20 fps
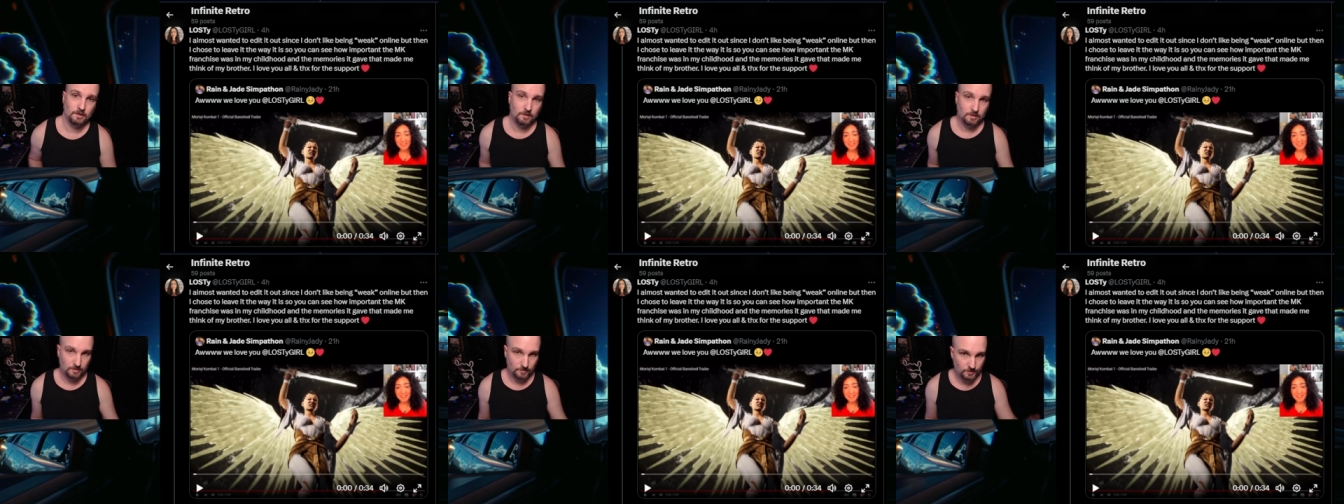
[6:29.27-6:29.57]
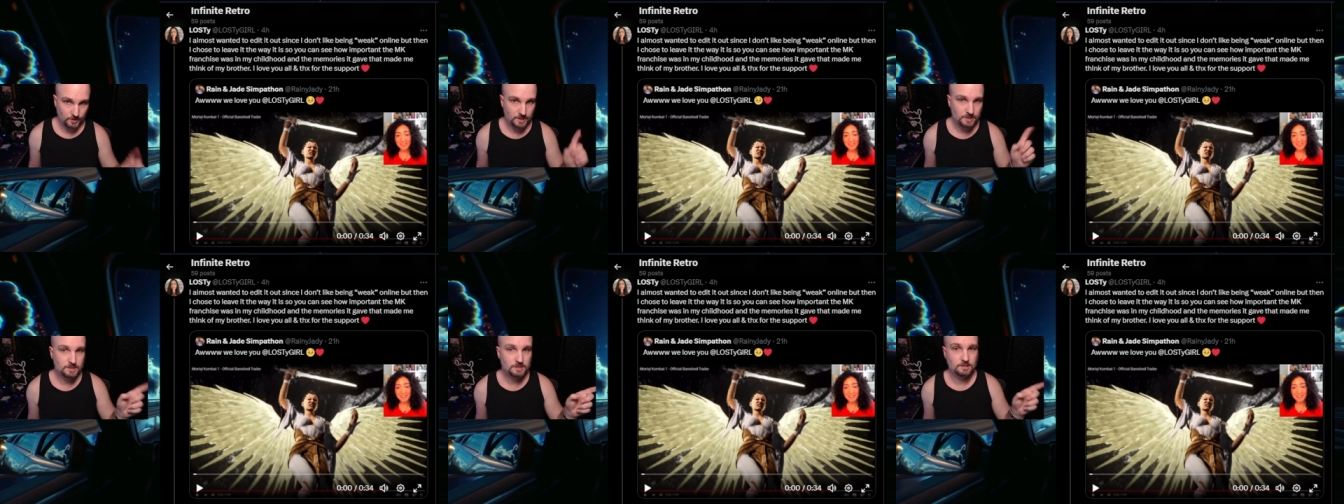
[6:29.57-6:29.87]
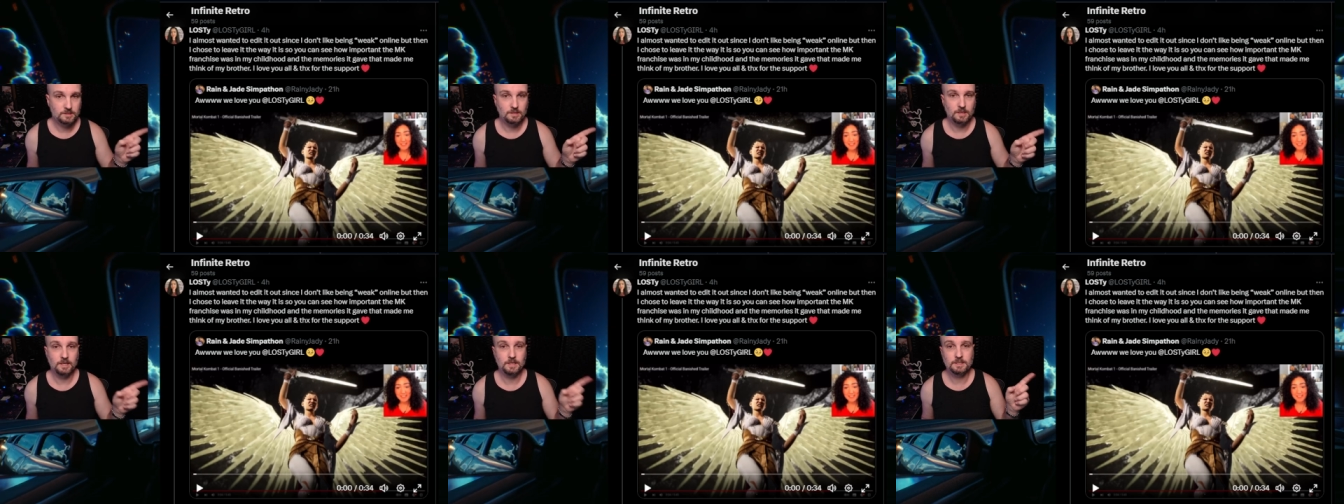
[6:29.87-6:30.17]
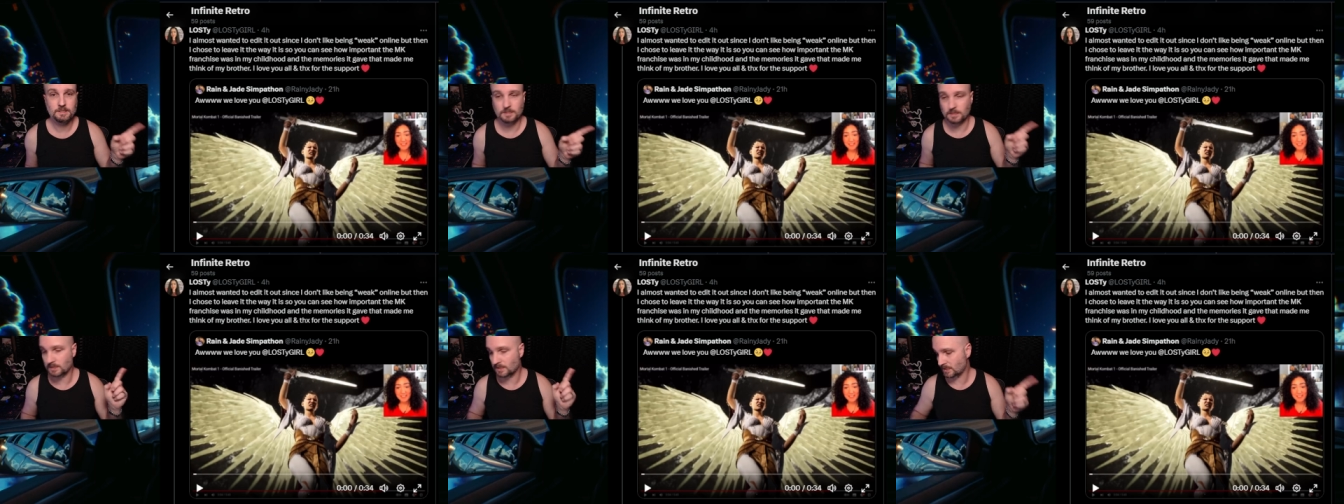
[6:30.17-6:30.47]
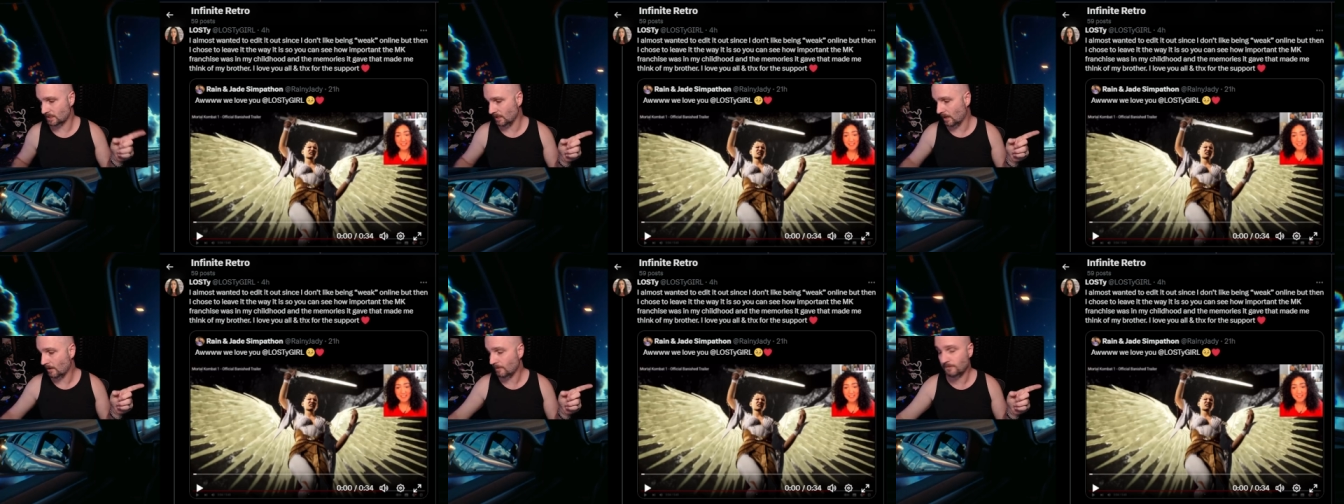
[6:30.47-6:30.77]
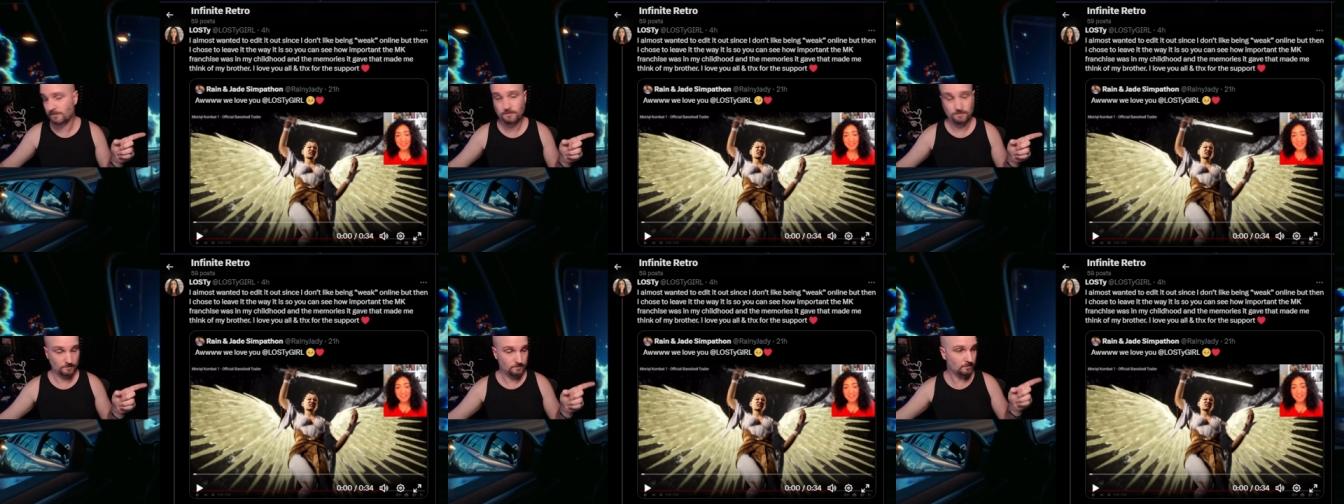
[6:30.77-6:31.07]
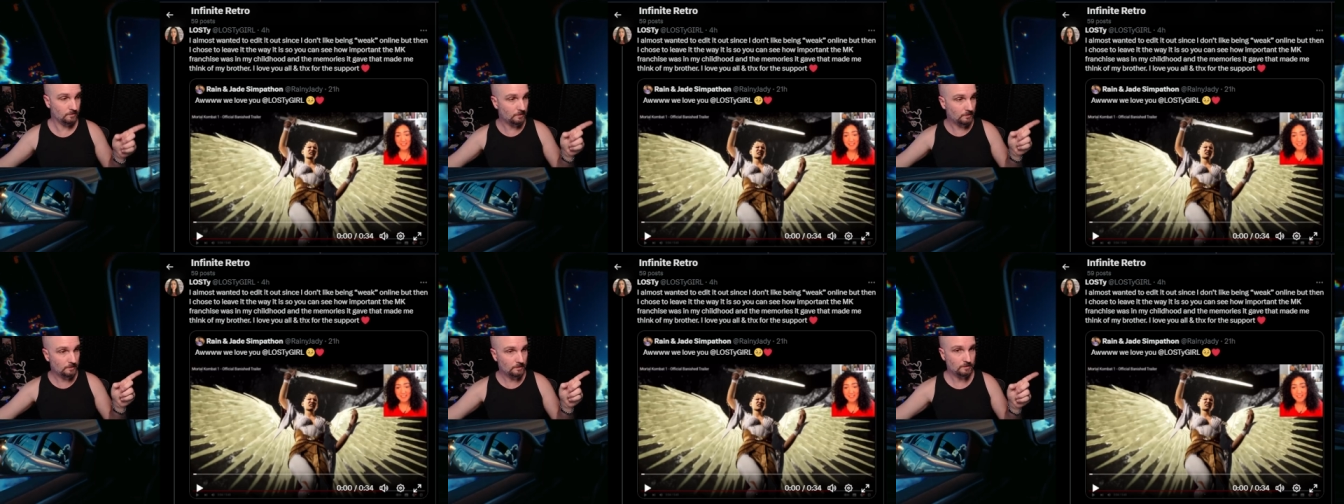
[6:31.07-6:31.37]
This is the stuff
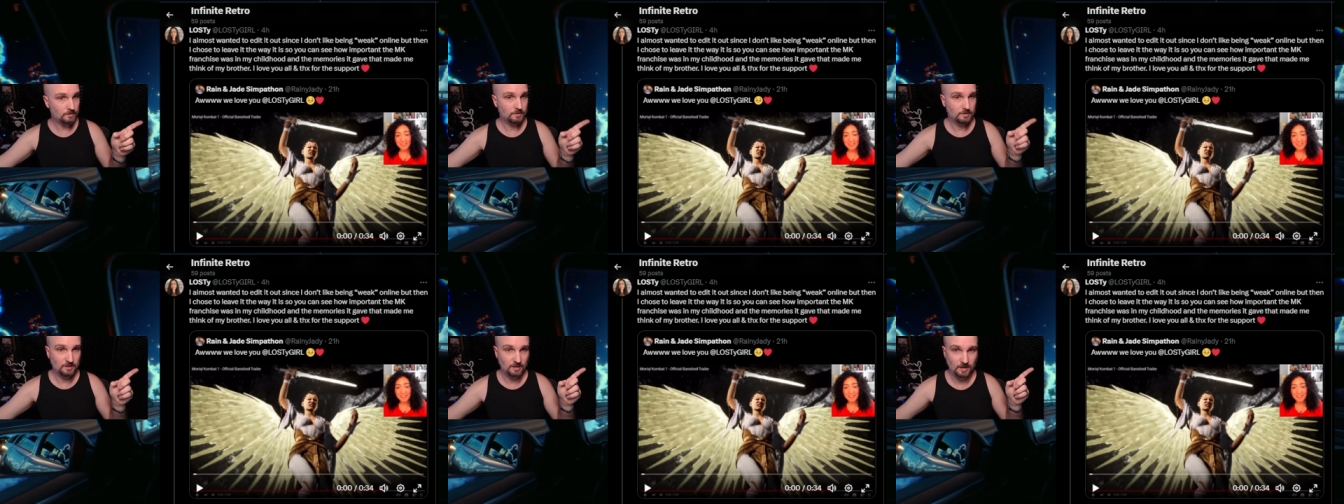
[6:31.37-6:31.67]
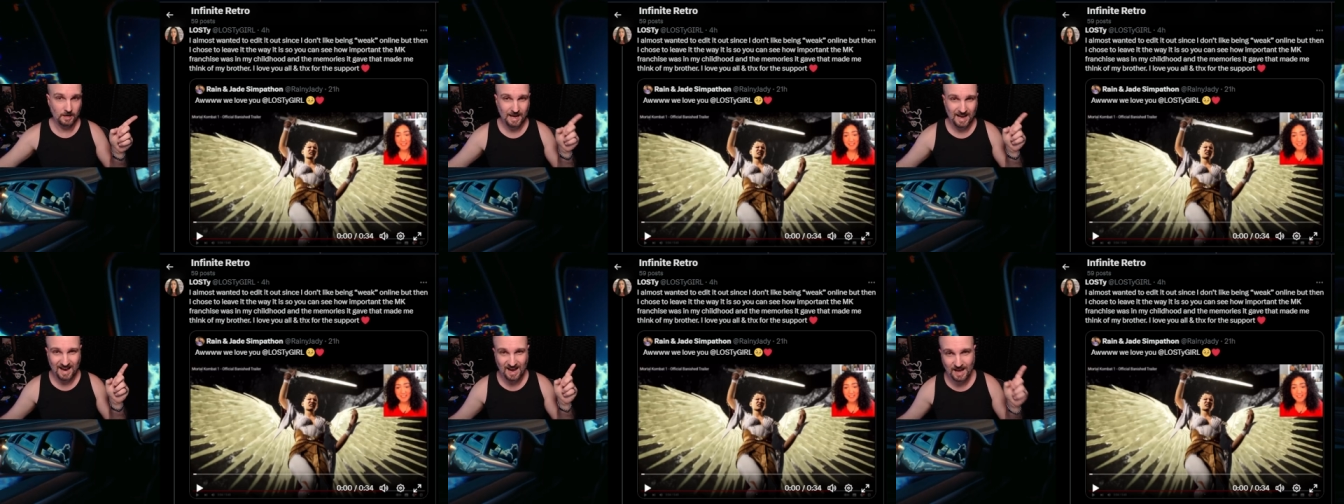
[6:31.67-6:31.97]
that I